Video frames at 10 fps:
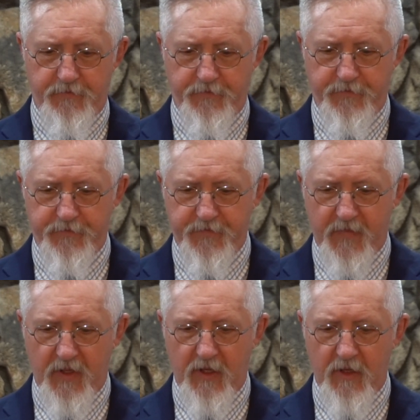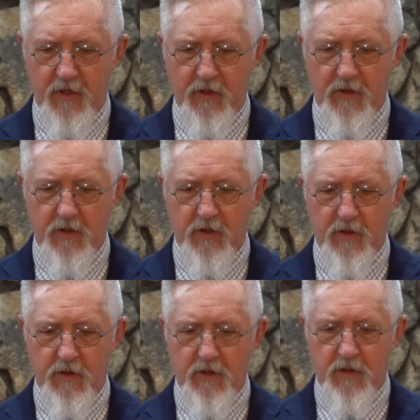
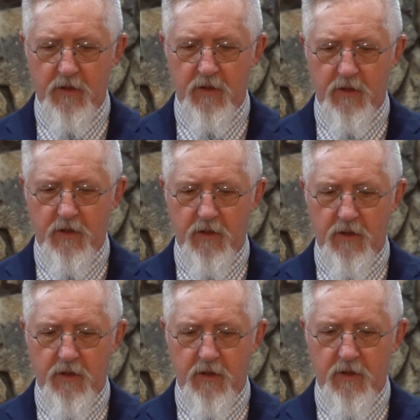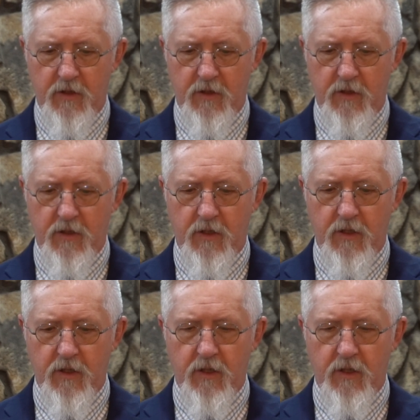(no one is talking)